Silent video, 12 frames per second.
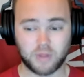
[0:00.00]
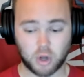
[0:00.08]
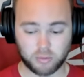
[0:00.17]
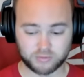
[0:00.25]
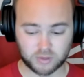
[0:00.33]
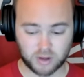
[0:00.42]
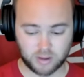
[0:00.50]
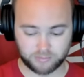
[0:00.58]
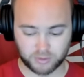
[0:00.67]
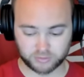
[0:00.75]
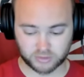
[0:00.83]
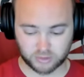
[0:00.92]
almost
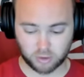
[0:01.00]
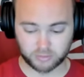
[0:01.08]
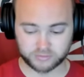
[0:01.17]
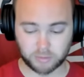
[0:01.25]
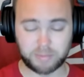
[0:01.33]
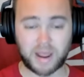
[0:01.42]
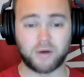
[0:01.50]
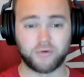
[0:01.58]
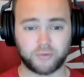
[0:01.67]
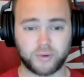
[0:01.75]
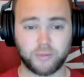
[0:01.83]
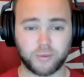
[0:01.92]
a
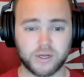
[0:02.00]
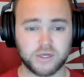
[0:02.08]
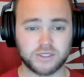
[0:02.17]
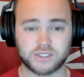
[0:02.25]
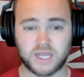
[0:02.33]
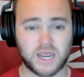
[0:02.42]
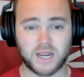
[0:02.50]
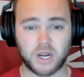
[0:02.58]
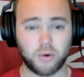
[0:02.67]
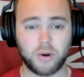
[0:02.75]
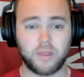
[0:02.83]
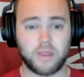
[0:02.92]
boundary where you just can't
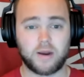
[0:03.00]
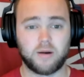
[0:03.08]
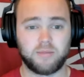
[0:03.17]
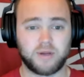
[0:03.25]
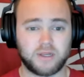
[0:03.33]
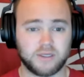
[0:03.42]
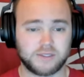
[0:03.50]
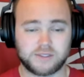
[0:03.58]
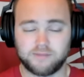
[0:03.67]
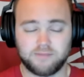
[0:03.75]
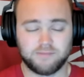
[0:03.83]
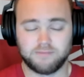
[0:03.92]
go in there
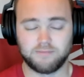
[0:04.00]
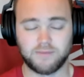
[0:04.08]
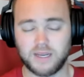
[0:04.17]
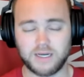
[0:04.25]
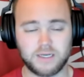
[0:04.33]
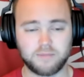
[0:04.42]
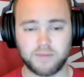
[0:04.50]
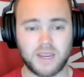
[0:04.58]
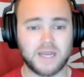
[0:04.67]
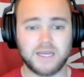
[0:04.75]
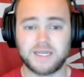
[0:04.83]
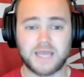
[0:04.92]
because any
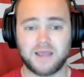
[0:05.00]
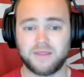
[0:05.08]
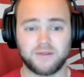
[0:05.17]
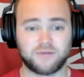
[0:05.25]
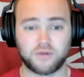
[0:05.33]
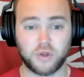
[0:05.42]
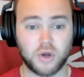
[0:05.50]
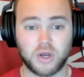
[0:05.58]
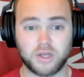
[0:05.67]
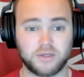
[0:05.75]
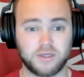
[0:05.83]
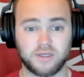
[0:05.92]
guy that's
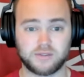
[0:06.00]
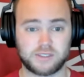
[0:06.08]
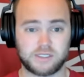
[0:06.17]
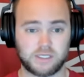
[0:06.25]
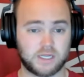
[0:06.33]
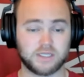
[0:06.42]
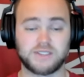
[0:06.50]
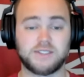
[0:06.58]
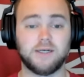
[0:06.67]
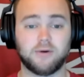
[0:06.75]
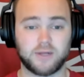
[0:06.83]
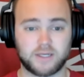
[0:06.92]
good is
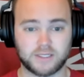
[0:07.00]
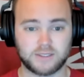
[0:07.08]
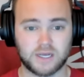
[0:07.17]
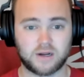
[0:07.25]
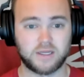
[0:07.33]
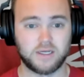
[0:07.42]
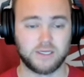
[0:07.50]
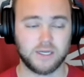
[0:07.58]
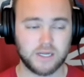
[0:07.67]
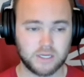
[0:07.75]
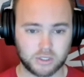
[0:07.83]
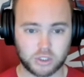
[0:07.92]
considering Kentucky.
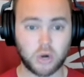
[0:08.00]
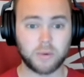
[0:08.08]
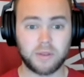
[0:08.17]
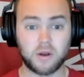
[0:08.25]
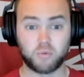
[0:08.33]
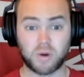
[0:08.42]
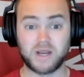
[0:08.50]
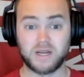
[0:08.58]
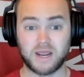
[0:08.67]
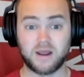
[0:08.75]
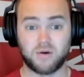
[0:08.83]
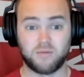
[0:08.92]
Go in there right
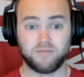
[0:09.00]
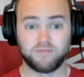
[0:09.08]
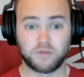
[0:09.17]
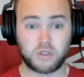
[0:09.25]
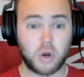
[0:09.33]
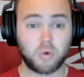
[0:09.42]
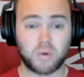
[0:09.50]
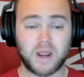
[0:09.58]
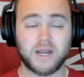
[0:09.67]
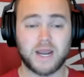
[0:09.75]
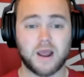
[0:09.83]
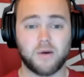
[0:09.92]
now. Go
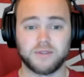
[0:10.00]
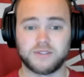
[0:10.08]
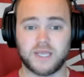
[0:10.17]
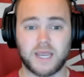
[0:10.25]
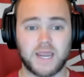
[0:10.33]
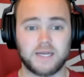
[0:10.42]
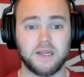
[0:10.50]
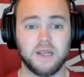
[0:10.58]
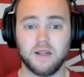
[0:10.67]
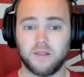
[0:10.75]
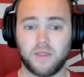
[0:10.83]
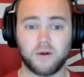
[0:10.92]
right now and say, hey,
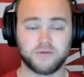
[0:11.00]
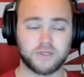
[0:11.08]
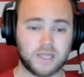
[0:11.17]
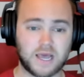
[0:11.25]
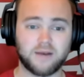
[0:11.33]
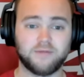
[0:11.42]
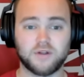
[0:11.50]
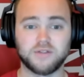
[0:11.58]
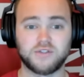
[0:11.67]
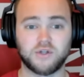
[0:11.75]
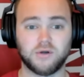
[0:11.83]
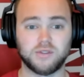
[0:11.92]
there's a lot of
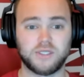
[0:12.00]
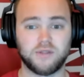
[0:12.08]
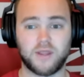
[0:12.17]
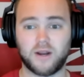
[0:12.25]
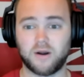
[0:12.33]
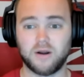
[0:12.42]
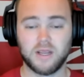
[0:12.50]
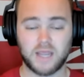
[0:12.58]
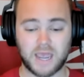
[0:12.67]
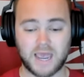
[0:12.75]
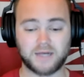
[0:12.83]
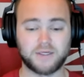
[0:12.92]
uncertainty there
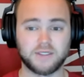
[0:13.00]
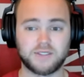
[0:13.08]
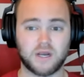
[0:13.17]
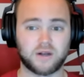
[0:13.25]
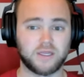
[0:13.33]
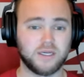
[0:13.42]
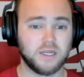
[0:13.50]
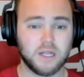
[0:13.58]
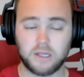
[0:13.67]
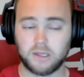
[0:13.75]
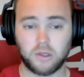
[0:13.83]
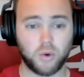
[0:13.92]
at Kentucky.
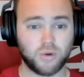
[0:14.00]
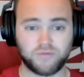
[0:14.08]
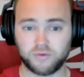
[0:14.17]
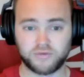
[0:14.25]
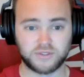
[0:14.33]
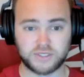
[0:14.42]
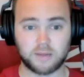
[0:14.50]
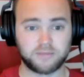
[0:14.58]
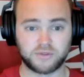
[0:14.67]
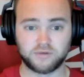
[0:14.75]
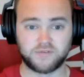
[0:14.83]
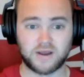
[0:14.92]
Louisville's a
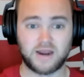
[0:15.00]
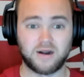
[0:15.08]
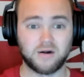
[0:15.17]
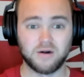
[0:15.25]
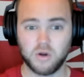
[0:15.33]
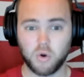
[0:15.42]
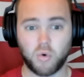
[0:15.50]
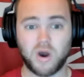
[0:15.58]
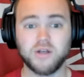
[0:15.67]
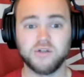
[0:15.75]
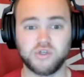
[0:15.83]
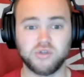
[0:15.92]
dumpster fire. Why
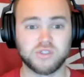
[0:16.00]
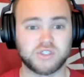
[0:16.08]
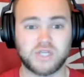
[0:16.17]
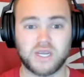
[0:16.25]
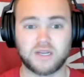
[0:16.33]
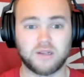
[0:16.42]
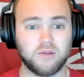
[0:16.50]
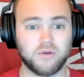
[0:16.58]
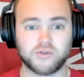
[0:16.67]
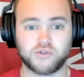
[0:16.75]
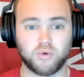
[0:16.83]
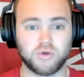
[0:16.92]
don't you just take a little
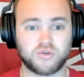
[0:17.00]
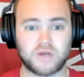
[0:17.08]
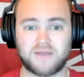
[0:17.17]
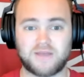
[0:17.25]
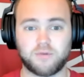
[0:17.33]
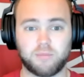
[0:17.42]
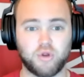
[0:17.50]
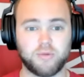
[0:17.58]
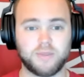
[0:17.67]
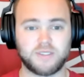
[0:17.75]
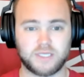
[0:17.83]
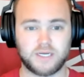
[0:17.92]
short drive to
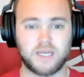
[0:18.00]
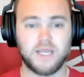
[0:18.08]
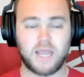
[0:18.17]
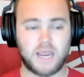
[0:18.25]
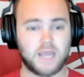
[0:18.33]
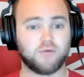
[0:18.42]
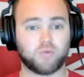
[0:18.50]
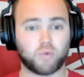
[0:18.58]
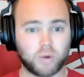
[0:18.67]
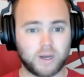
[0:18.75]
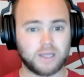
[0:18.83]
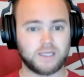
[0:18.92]
Bloomington and
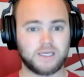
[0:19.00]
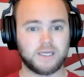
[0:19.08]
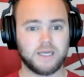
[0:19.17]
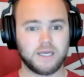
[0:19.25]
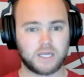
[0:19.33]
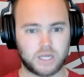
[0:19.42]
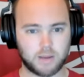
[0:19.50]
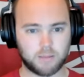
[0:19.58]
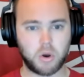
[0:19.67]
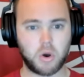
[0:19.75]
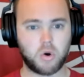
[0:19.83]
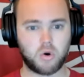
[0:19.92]
really come
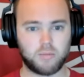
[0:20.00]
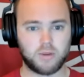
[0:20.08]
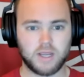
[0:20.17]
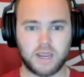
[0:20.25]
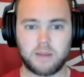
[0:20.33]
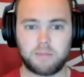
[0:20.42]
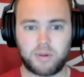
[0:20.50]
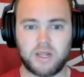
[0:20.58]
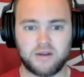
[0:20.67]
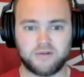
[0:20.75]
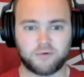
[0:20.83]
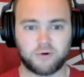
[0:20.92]
home and
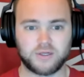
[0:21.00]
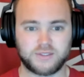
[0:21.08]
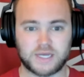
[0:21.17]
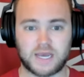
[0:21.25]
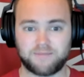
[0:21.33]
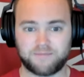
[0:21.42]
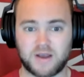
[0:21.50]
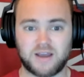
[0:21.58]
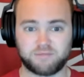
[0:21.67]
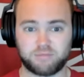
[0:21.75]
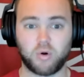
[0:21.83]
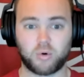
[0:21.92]
play for a top five
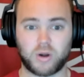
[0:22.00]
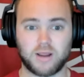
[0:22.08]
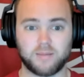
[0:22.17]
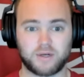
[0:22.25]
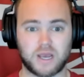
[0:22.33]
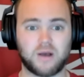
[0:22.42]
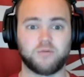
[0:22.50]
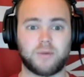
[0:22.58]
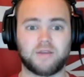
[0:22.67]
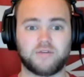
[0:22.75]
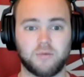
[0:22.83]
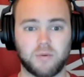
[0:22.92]
program in college
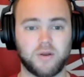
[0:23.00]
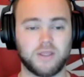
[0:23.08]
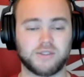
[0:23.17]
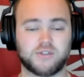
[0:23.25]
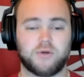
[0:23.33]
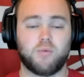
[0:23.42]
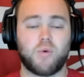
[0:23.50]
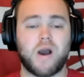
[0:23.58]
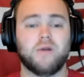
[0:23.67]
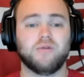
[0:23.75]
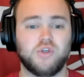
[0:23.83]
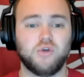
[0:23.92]
basketball history? Why
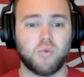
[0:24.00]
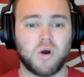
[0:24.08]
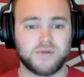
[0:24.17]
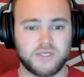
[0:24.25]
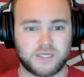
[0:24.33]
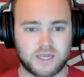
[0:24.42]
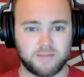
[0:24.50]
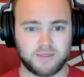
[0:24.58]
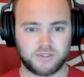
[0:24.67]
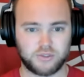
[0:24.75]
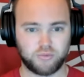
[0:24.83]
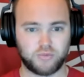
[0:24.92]
don't you want to come
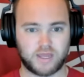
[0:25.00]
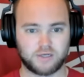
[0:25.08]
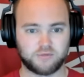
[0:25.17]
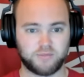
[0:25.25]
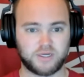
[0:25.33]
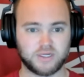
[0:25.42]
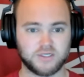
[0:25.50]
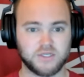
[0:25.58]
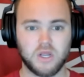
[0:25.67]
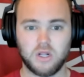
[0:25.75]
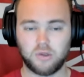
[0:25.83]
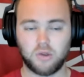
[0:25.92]
and do that? Because
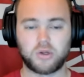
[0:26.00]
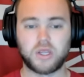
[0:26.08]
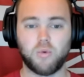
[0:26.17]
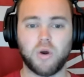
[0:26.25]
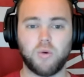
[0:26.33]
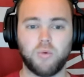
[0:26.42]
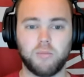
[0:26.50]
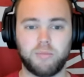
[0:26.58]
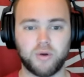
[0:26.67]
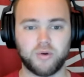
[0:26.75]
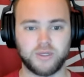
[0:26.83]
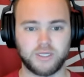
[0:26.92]
look at what we're
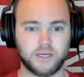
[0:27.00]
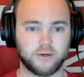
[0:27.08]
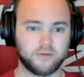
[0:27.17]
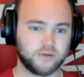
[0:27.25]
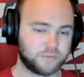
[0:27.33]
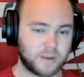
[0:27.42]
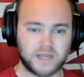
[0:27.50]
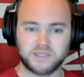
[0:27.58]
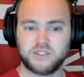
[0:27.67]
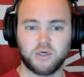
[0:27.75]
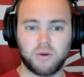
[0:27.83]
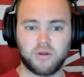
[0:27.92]
building here. This
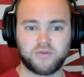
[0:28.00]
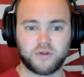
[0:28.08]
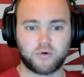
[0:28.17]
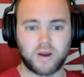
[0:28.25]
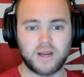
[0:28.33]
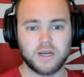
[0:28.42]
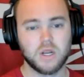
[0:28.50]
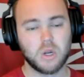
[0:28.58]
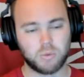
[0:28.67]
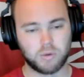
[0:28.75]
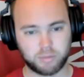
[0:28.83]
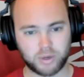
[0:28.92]
past year wasn't great.
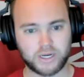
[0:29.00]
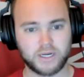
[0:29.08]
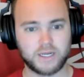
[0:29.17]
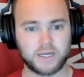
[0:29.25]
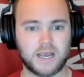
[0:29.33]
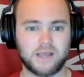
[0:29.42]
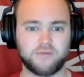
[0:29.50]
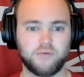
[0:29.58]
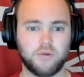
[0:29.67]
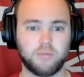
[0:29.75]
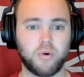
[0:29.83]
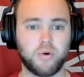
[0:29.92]
We're bringing in guys through
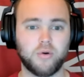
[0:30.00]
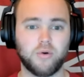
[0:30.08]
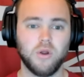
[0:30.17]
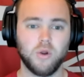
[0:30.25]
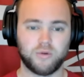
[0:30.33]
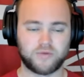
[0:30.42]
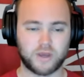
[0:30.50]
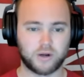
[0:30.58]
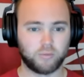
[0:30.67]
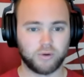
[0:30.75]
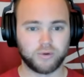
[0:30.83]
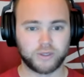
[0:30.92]
the portal. We've got a
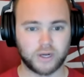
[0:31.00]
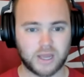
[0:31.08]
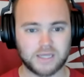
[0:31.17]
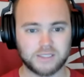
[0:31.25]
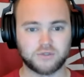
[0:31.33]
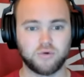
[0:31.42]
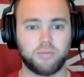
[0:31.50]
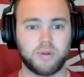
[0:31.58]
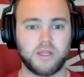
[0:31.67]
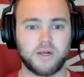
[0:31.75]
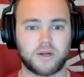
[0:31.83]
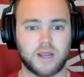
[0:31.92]
really good high school
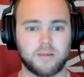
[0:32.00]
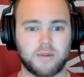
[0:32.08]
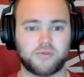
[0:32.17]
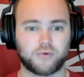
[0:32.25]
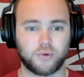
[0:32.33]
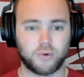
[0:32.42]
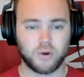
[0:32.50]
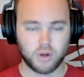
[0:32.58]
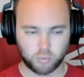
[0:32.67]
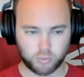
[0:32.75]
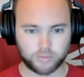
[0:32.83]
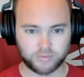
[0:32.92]
player coming through. We